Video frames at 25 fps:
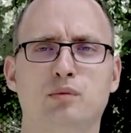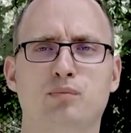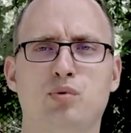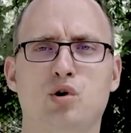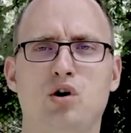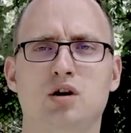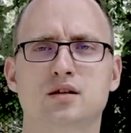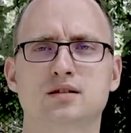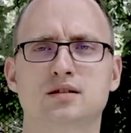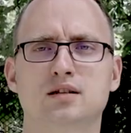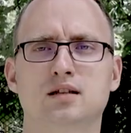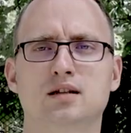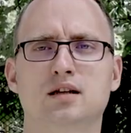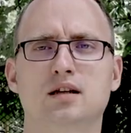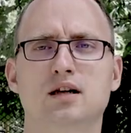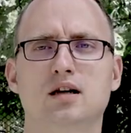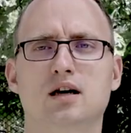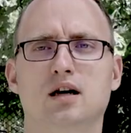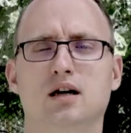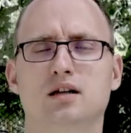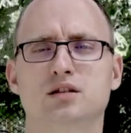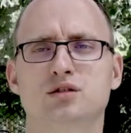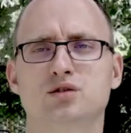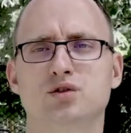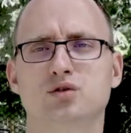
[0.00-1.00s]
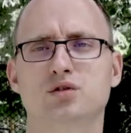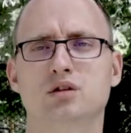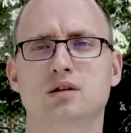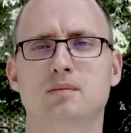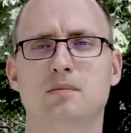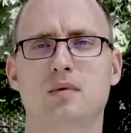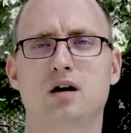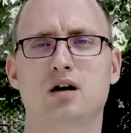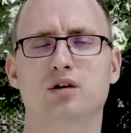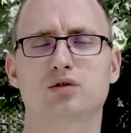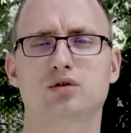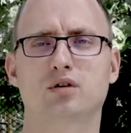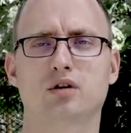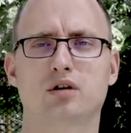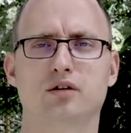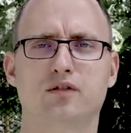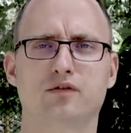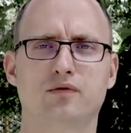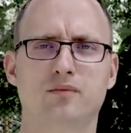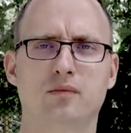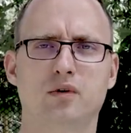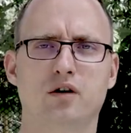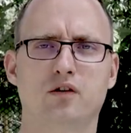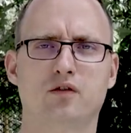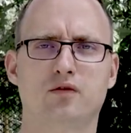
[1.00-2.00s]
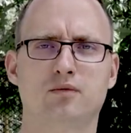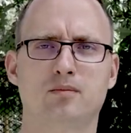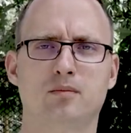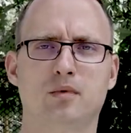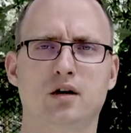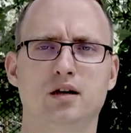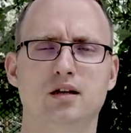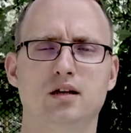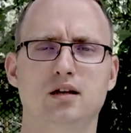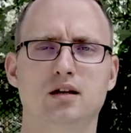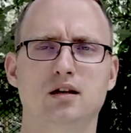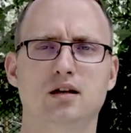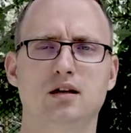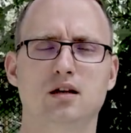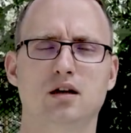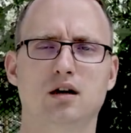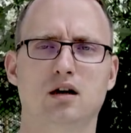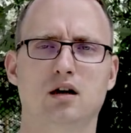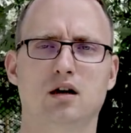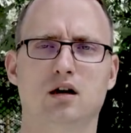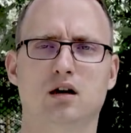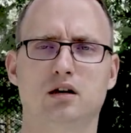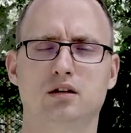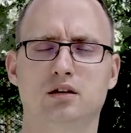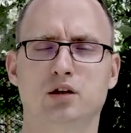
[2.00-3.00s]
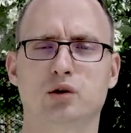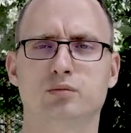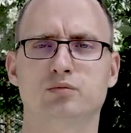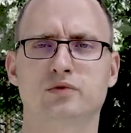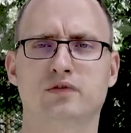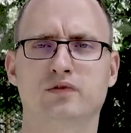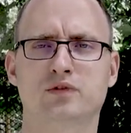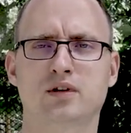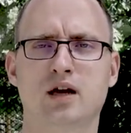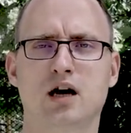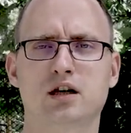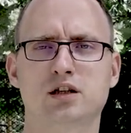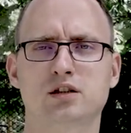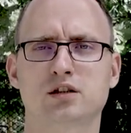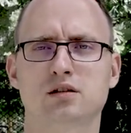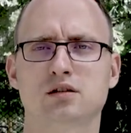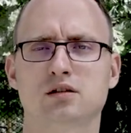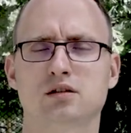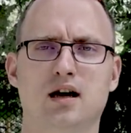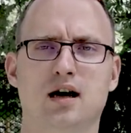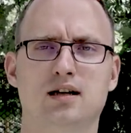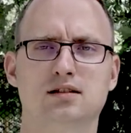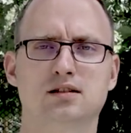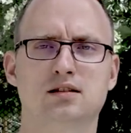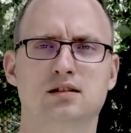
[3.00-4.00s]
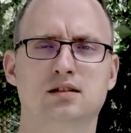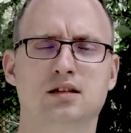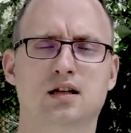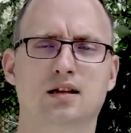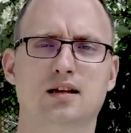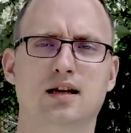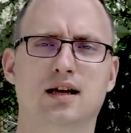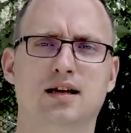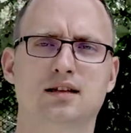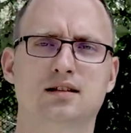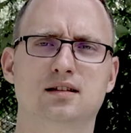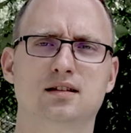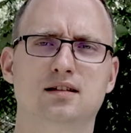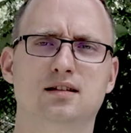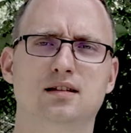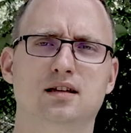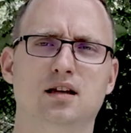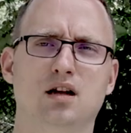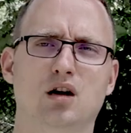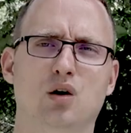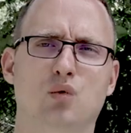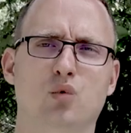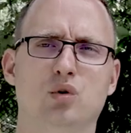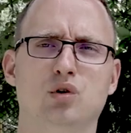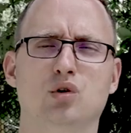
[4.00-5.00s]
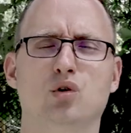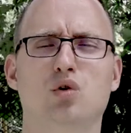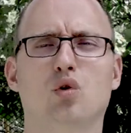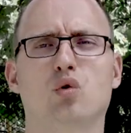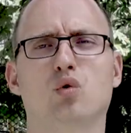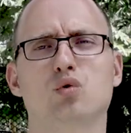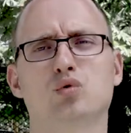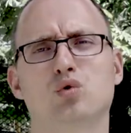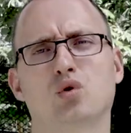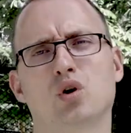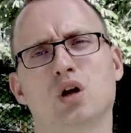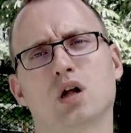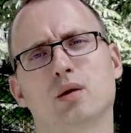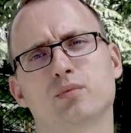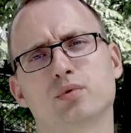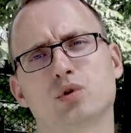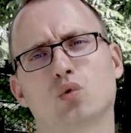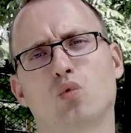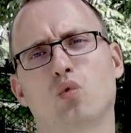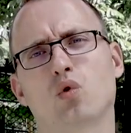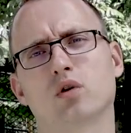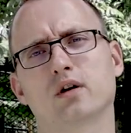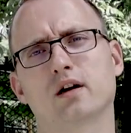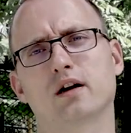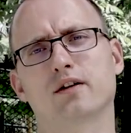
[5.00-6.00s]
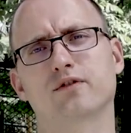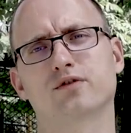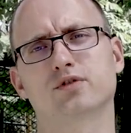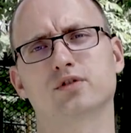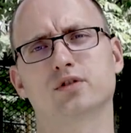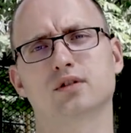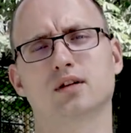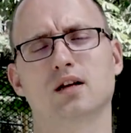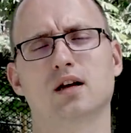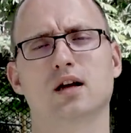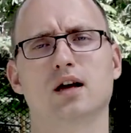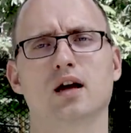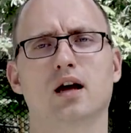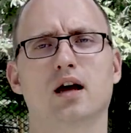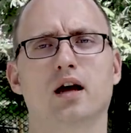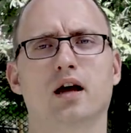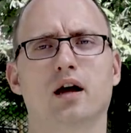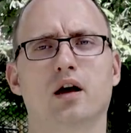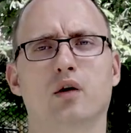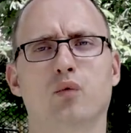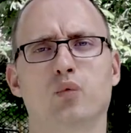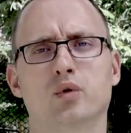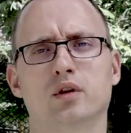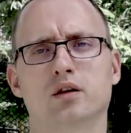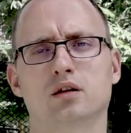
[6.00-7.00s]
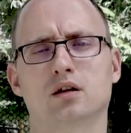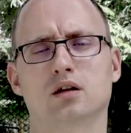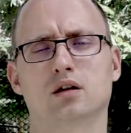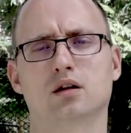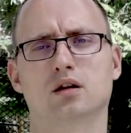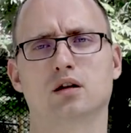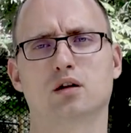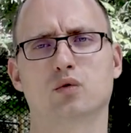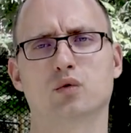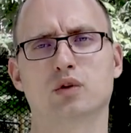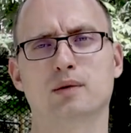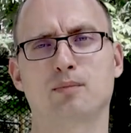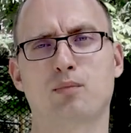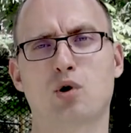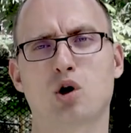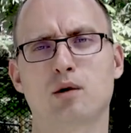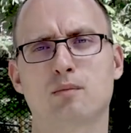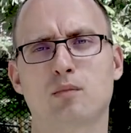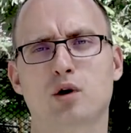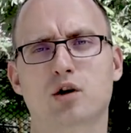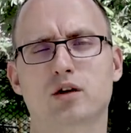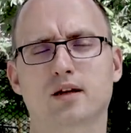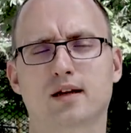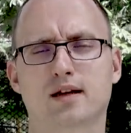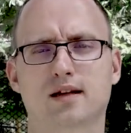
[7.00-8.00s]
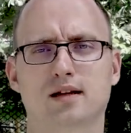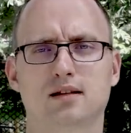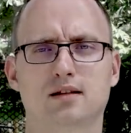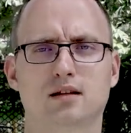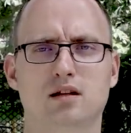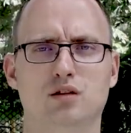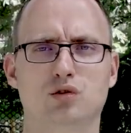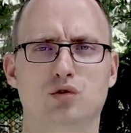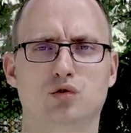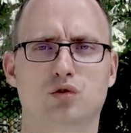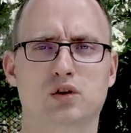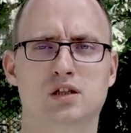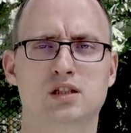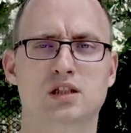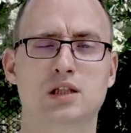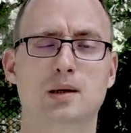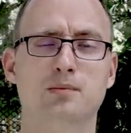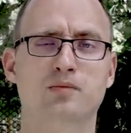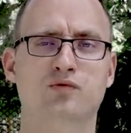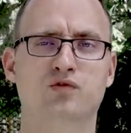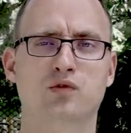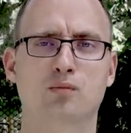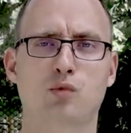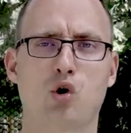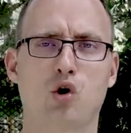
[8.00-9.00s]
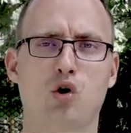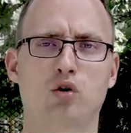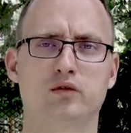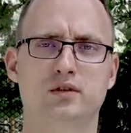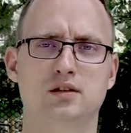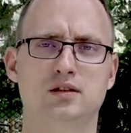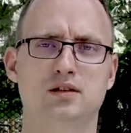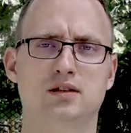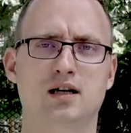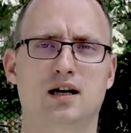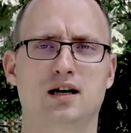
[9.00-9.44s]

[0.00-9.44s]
deposit, a certain amount of money in terms of taxes collected will go to help the war effort. With the bond market, you're exempt from all these